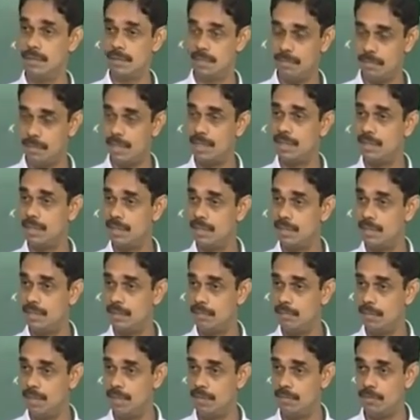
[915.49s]
imagine there is
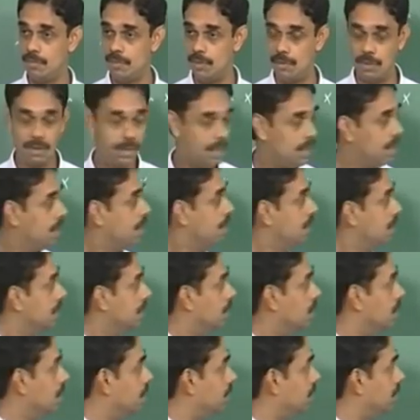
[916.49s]
a mean flow
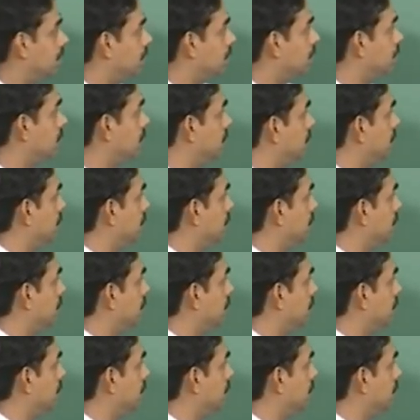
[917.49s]
then all you have to do